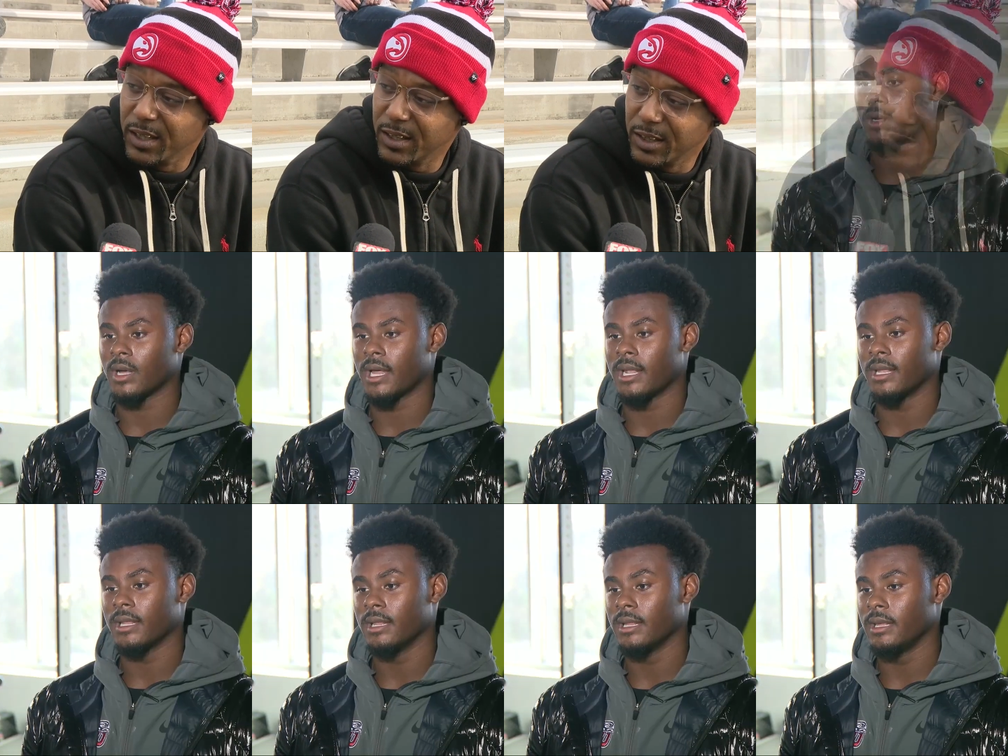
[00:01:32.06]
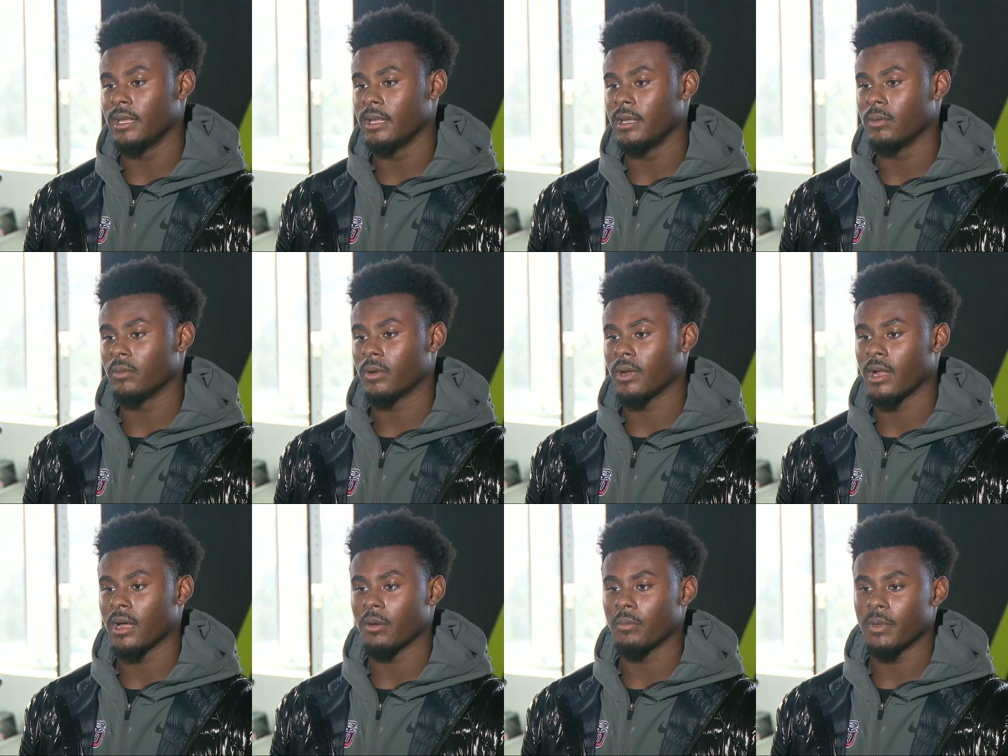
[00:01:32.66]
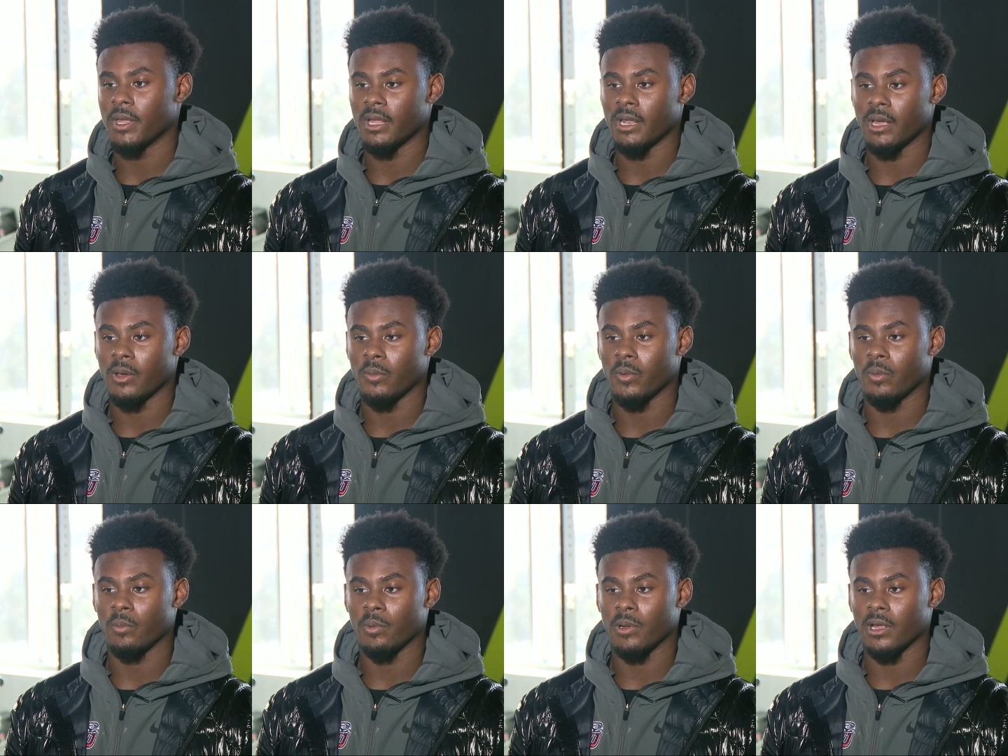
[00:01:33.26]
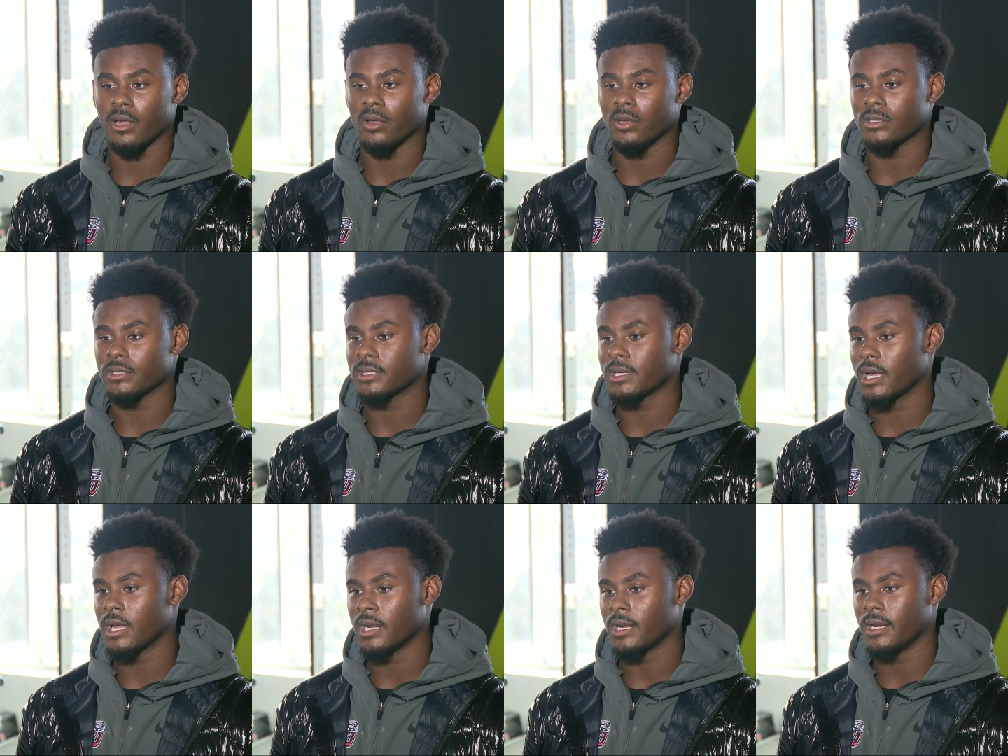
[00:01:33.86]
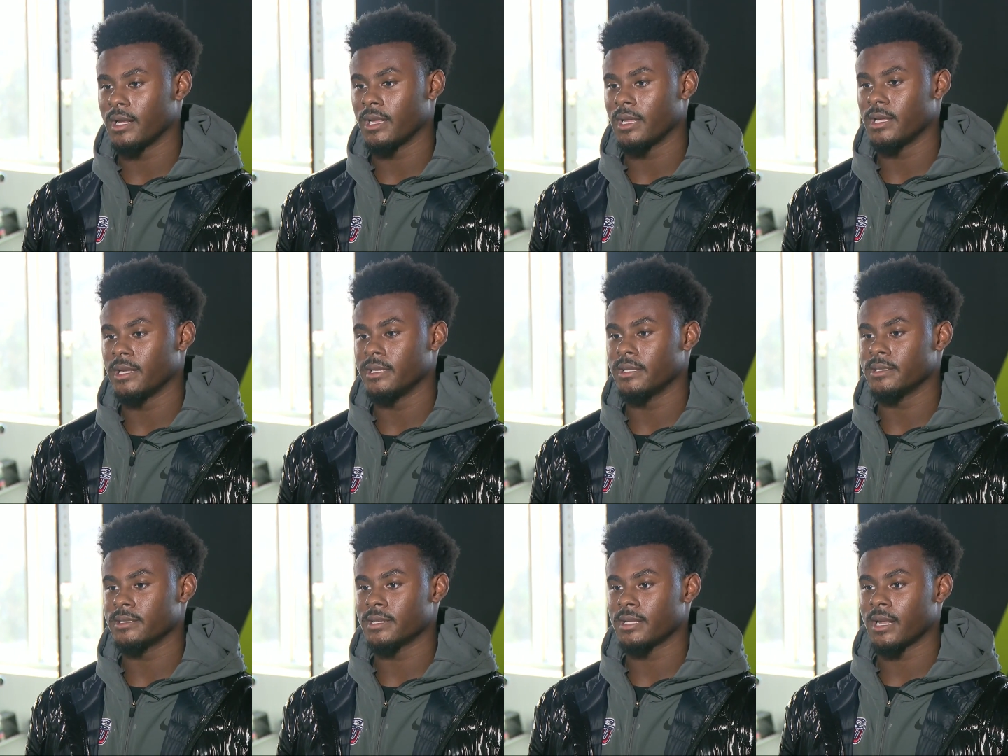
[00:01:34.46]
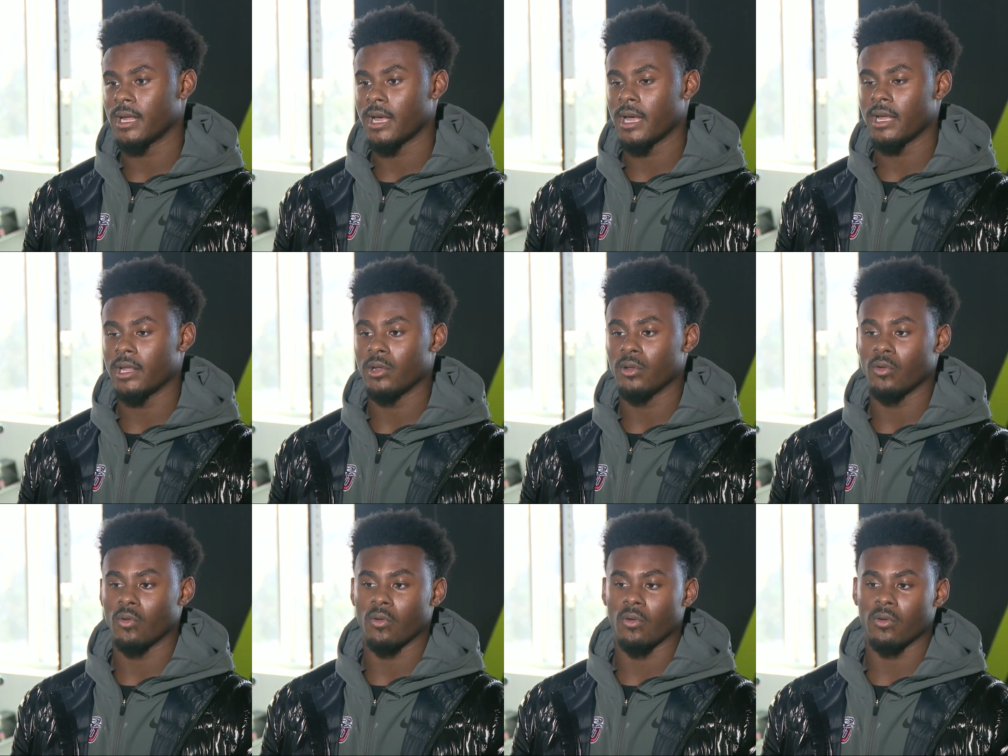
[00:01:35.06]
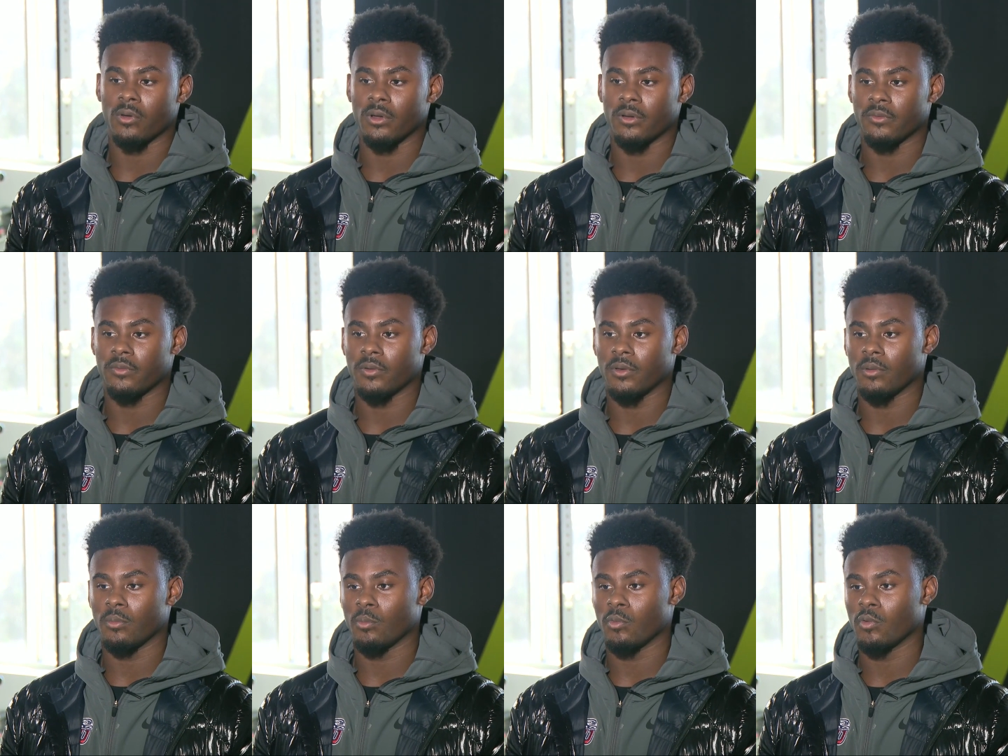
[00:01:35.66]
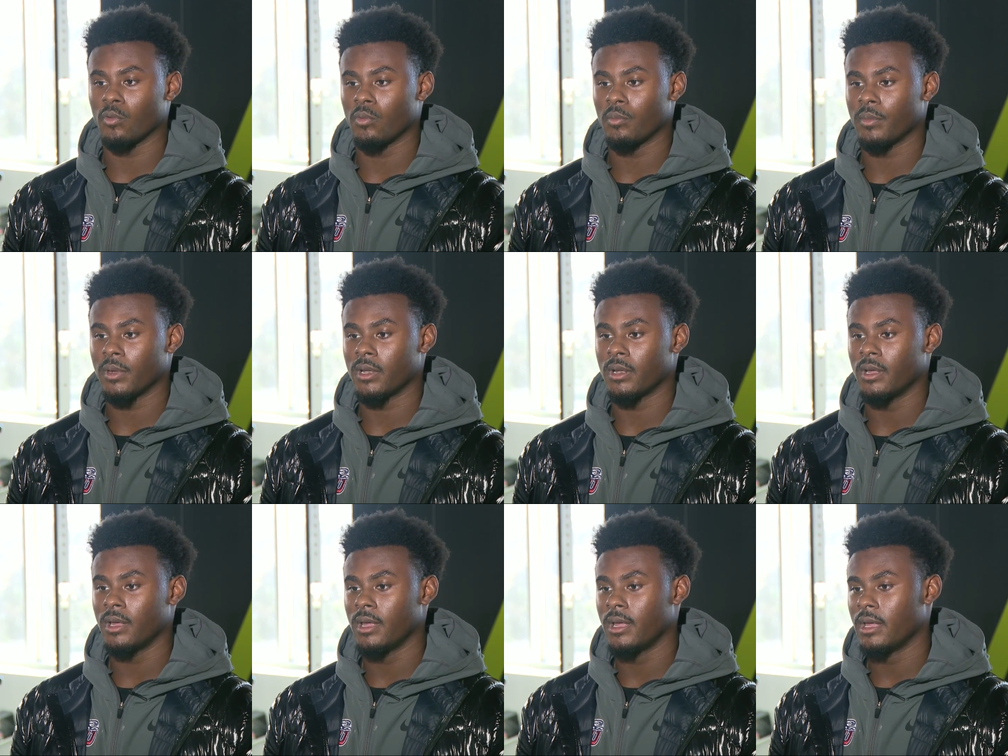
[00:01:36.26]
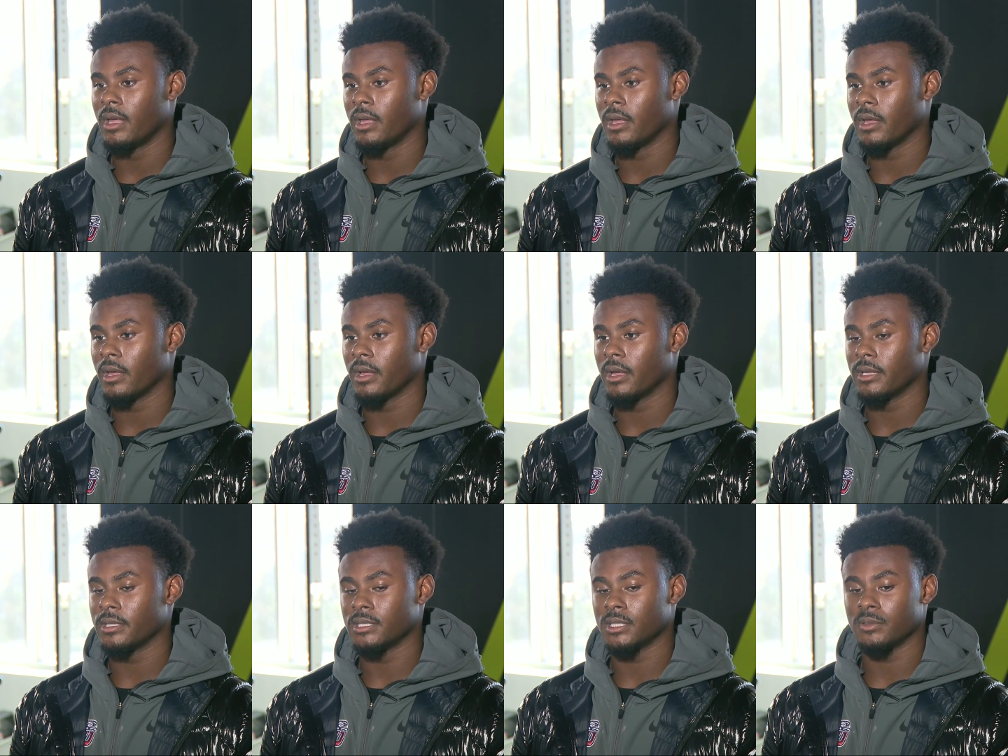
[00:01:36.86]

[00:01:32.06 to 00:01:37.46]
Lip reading: So I had to lead without being able to play on Saturdays, and I had to grow in the film room and